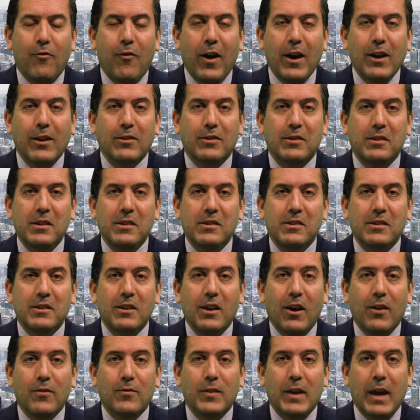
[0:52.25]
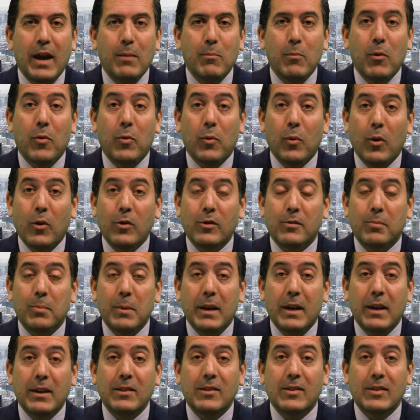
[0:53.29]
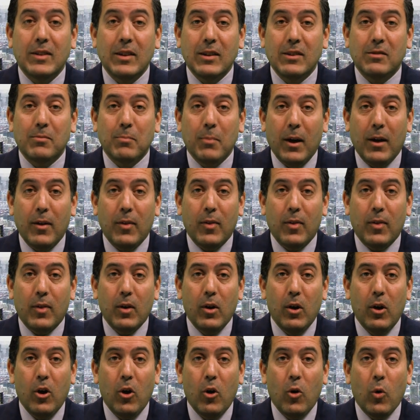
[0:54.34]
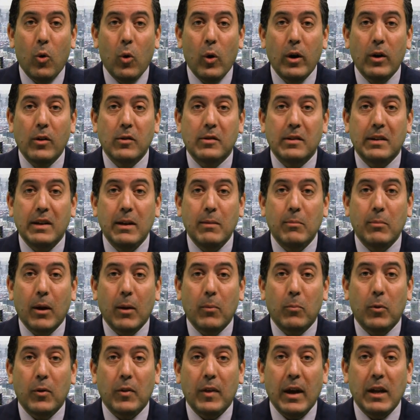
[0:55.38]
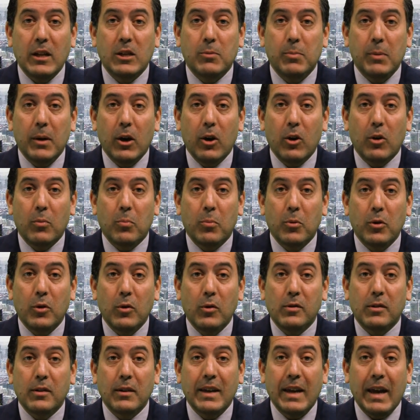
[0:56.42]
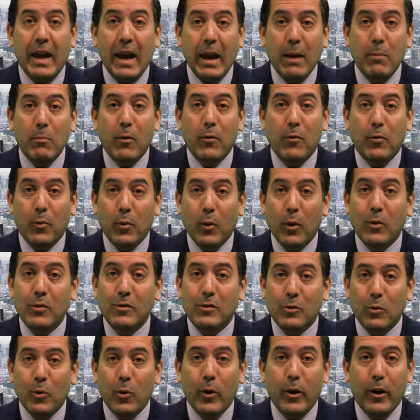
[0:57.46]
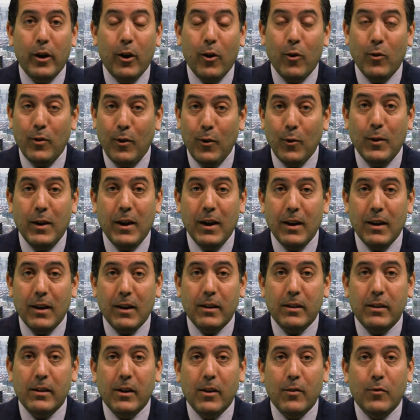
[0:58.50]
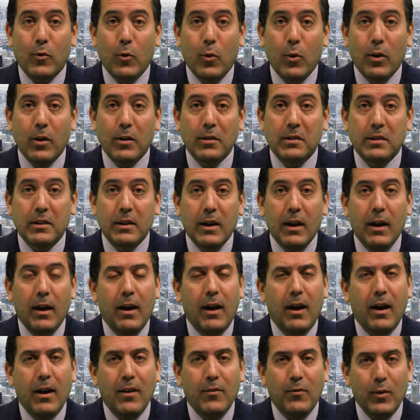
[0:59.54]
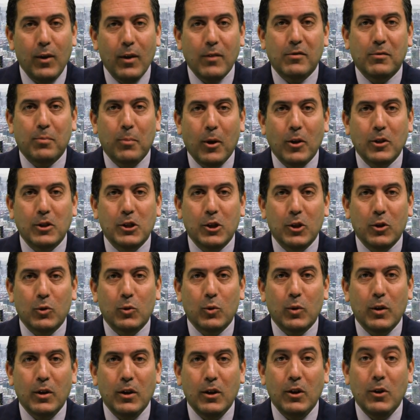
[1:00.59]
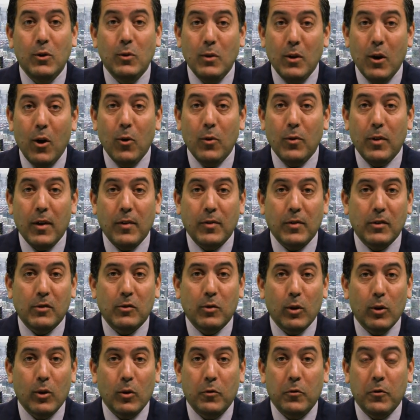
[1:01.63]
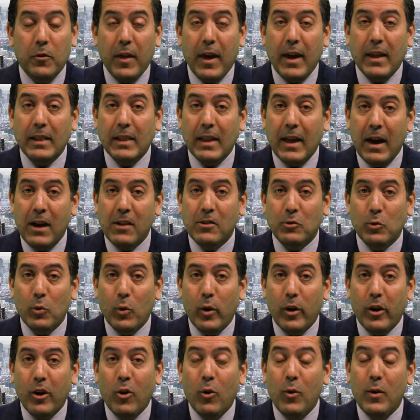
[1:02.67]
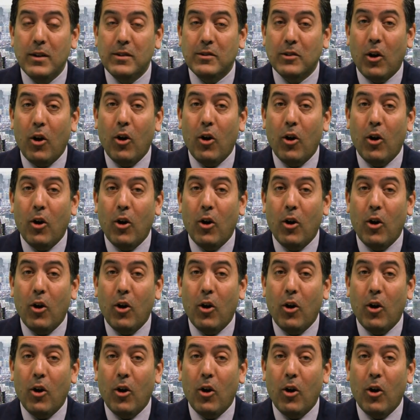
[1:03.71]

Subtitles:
final season of Game of Thrones begins this month. Oreo's teamed up with HBO to produce a Game of Thrones Oreo. No kidding. Of course, if you have small children, you know that the struggle for that last Oreo is